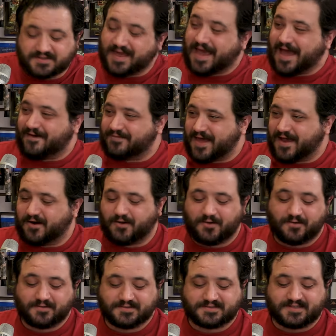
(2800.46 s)
they have that
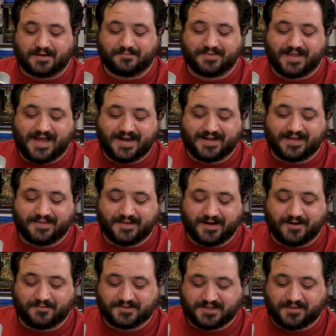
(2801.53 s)
whole subplot in
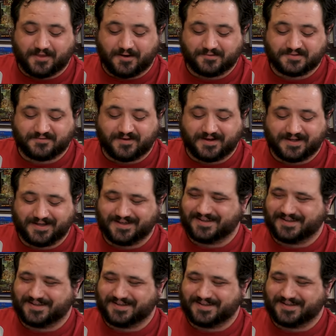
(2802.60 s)
there, which I thought was funny.